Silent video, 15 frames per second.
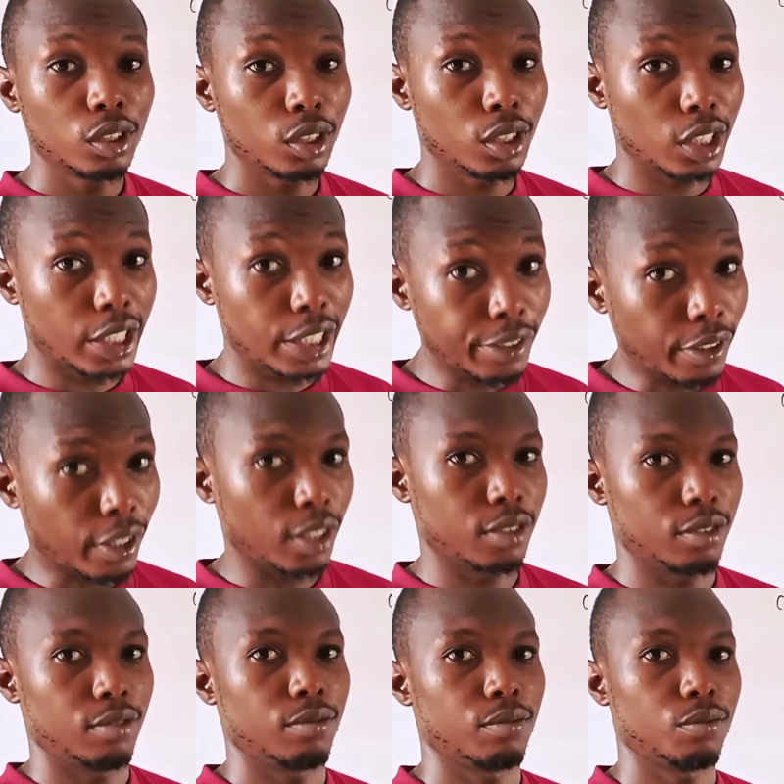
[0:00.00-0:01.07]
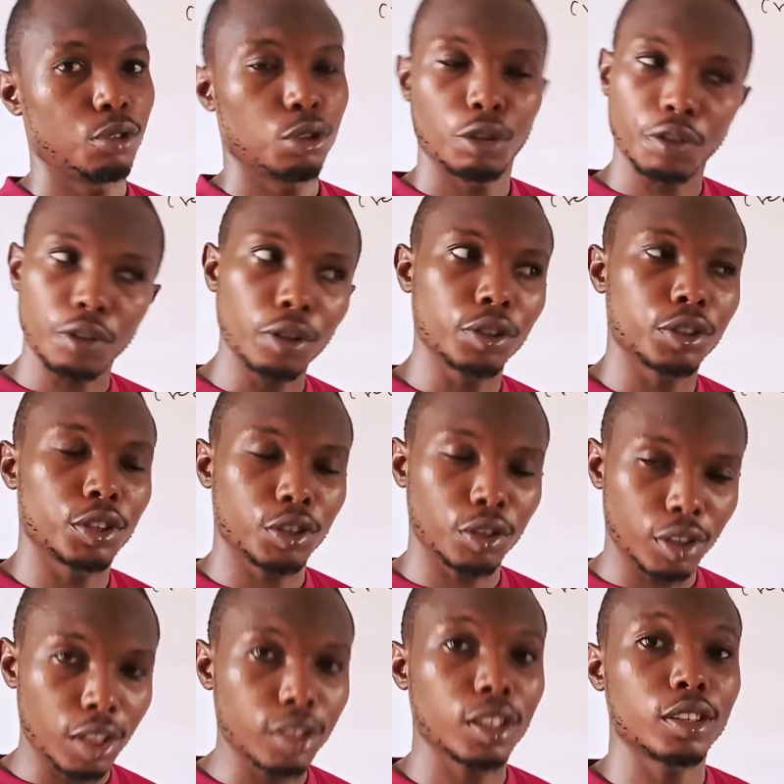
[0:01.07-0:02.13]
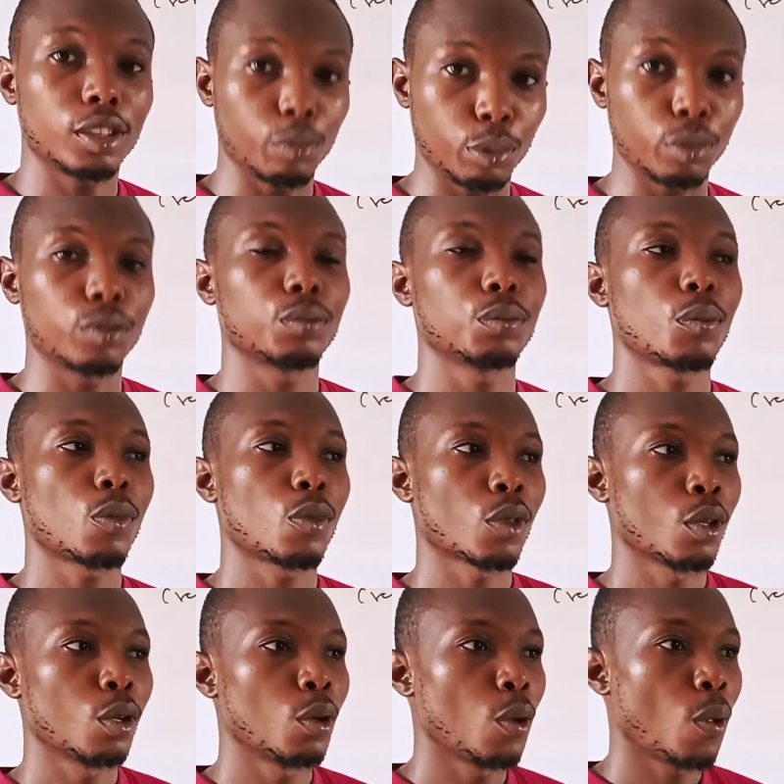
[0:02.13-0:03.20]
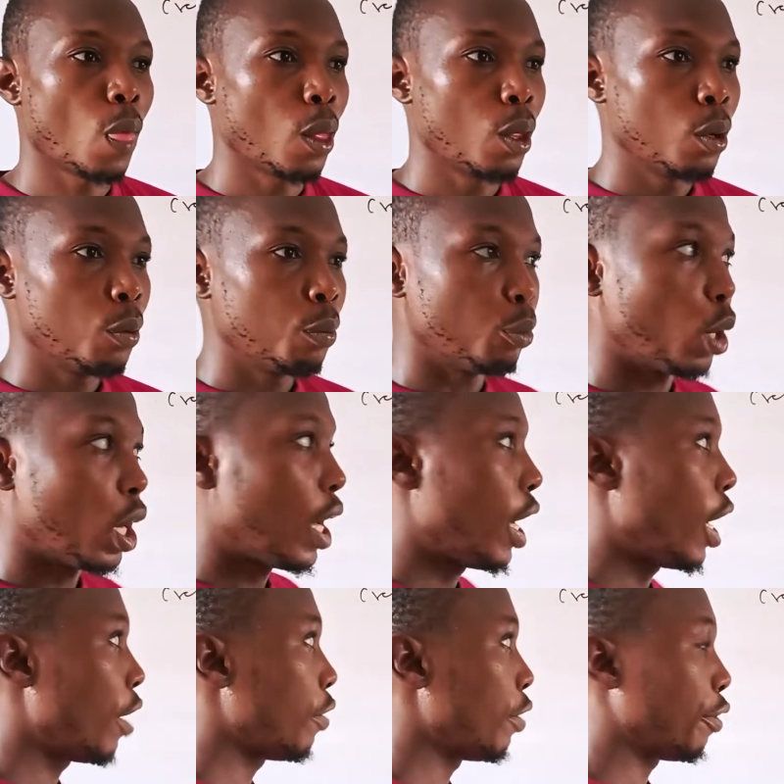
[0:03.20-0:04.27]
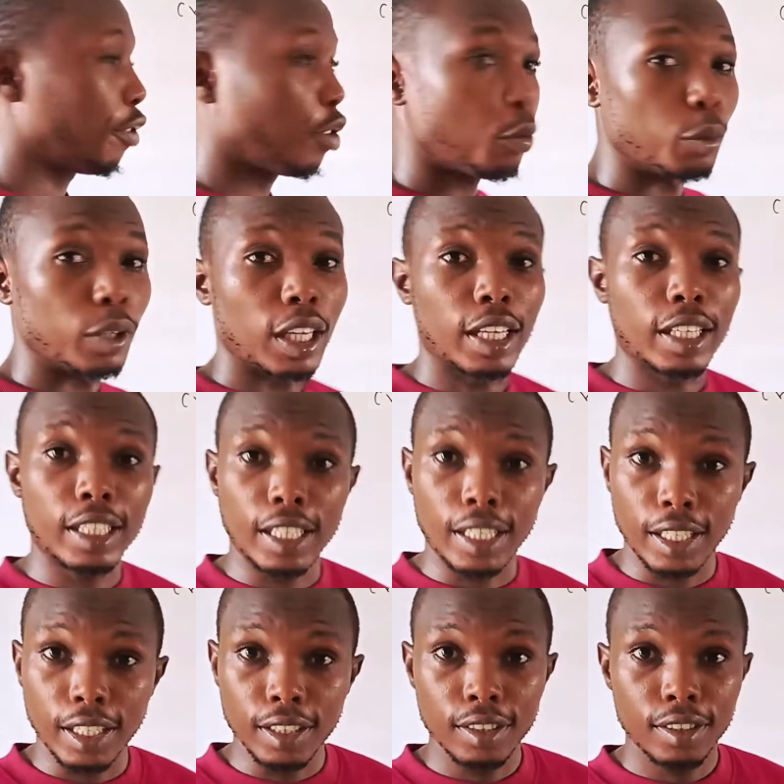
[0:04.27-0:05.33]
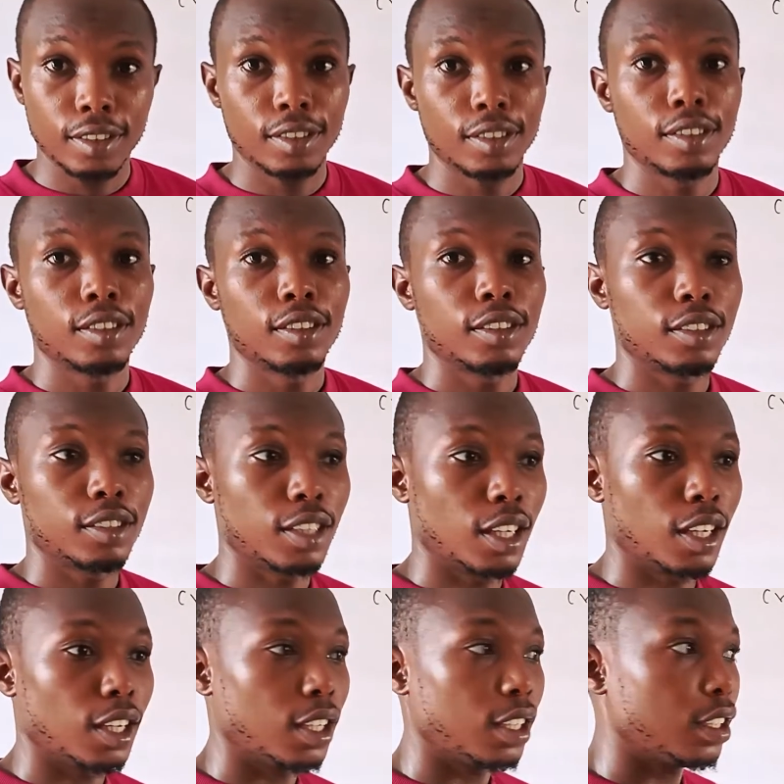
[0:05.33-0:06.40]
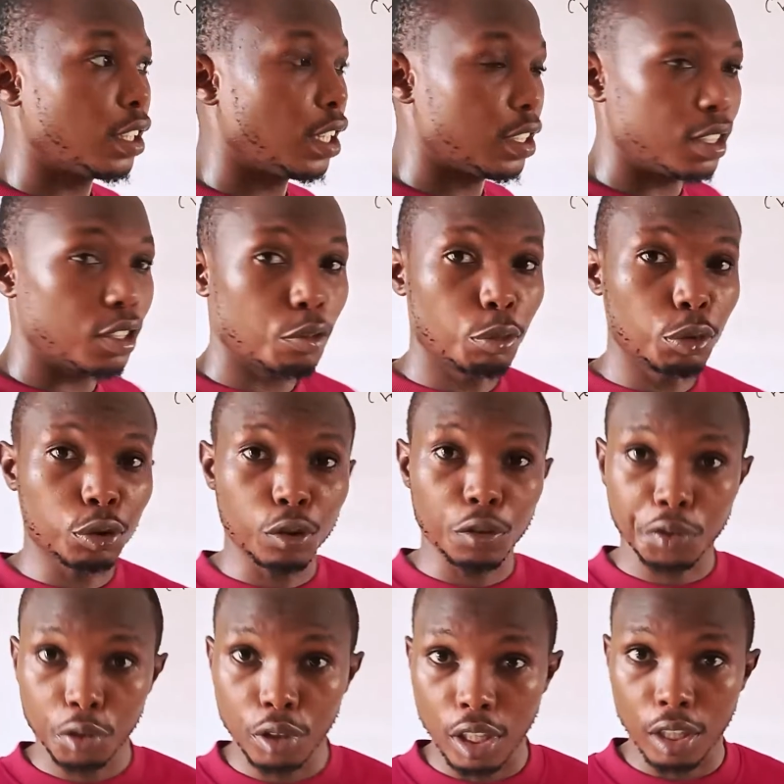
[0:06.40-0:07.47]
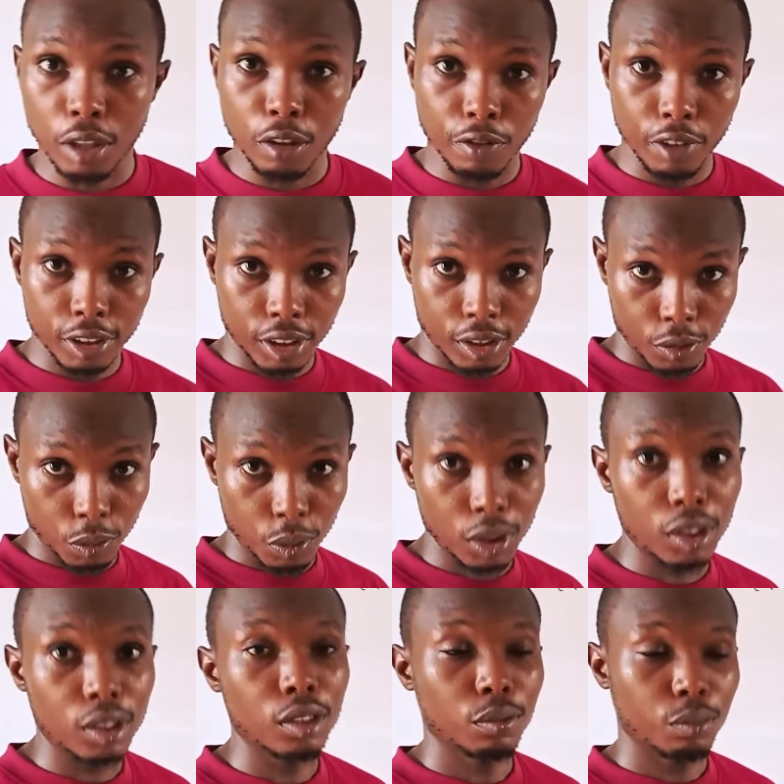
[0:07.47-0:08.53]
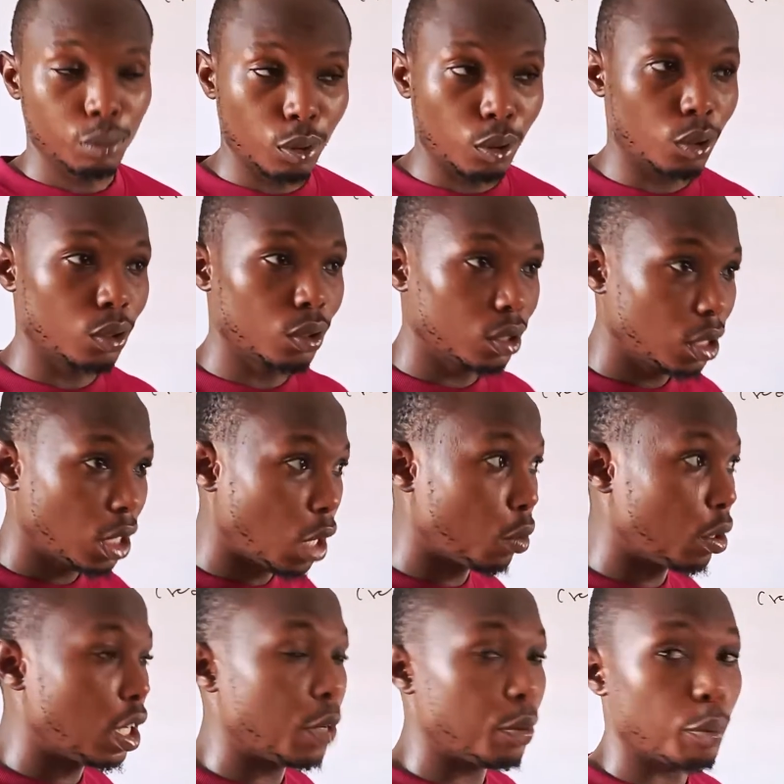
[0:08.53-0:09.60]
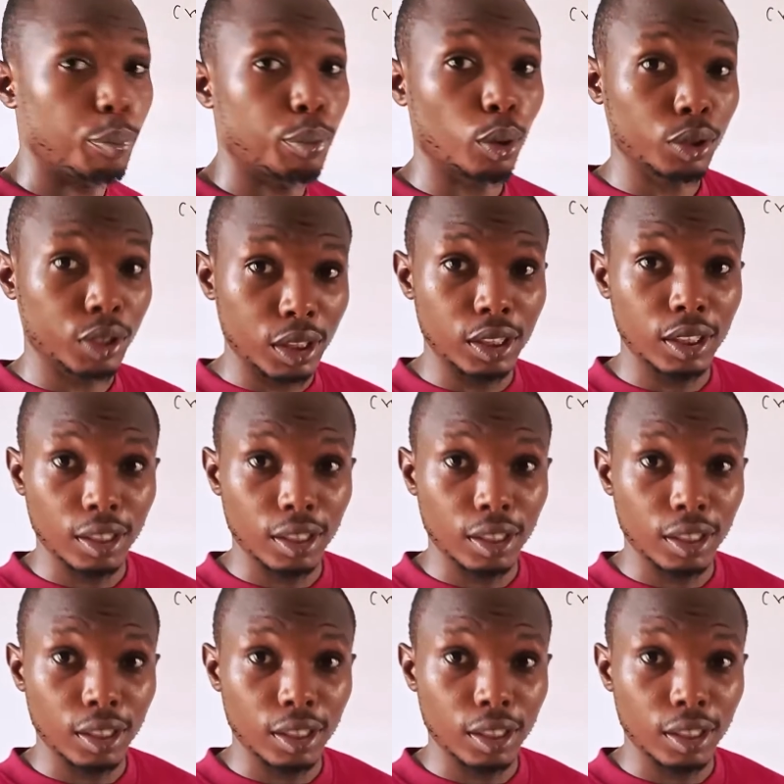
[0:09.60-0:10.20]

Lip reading: the giver? Of course, it's understandable. But I have a formula here that I think most of you are conversant with, but I will help broaden